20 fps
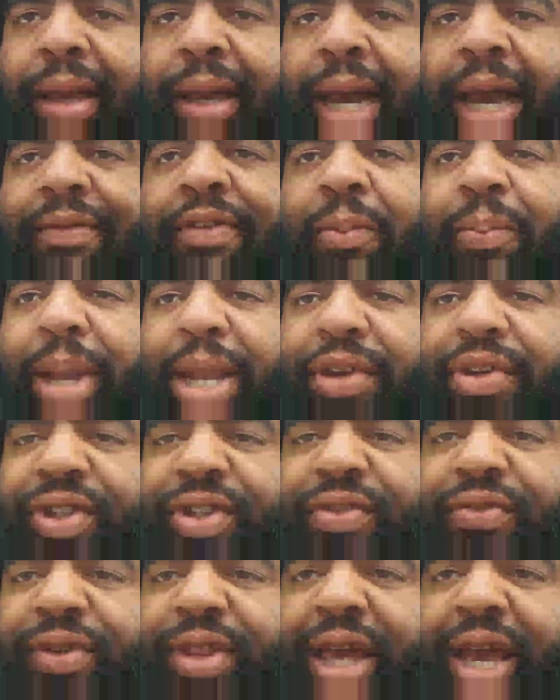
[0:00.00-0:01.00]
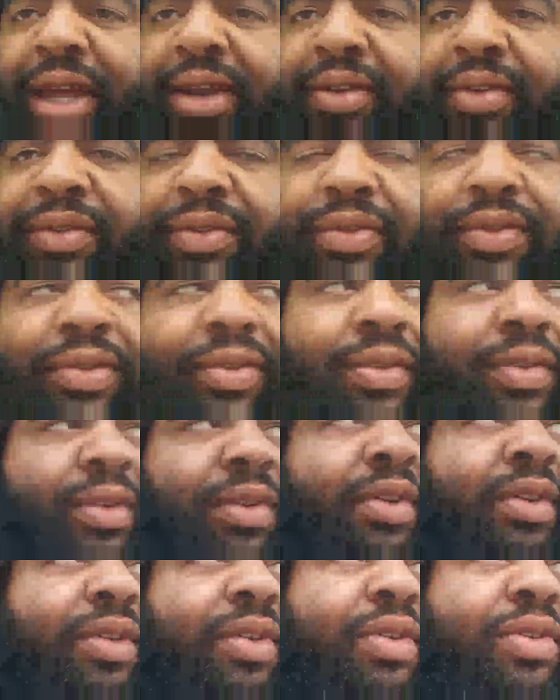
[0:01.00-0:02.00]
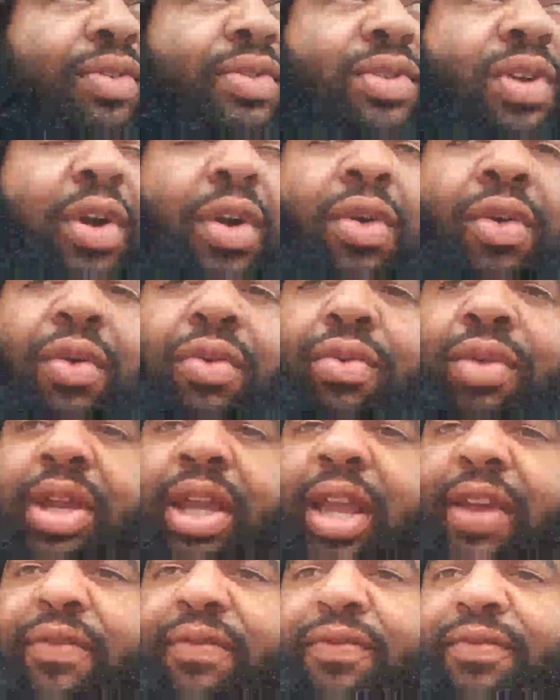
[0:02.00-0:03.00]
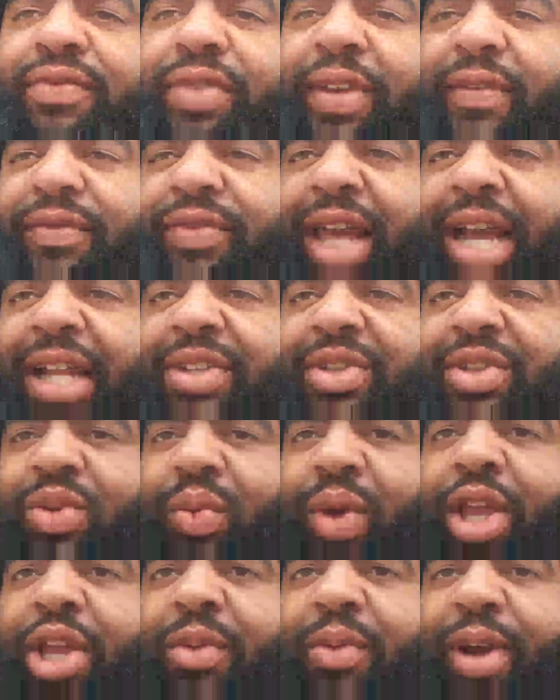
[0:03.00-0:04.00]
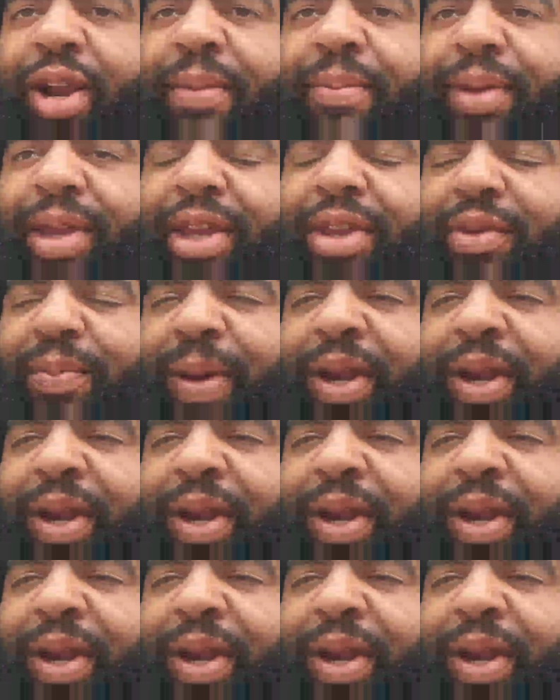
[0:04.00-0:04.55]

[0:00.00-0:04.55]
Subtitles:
I have no patience for that. So if that's the way you want to be, you